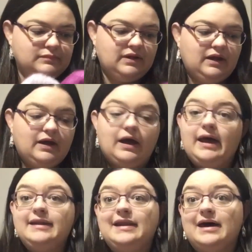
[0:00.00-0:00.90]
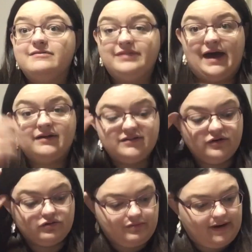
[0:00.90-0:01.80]
I love that
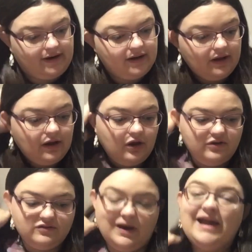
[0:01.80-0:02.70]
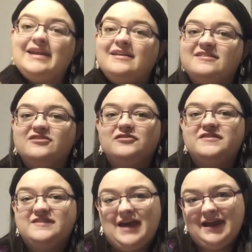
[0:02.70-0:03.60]
already. So I need to
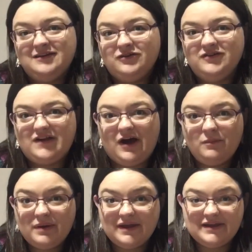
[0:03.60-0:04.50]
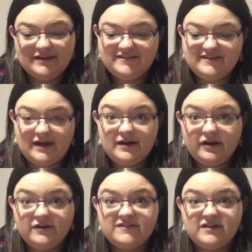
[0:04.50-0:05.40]
skein those up and get started
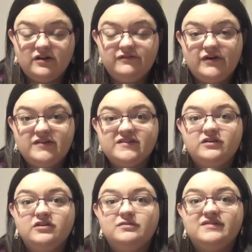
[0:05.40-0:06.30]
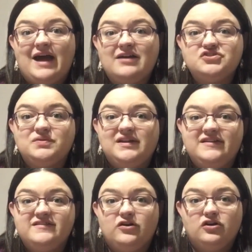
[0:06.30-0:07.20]
because the first clue was actually
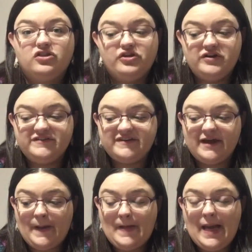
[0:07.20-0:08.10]
released on Thursday.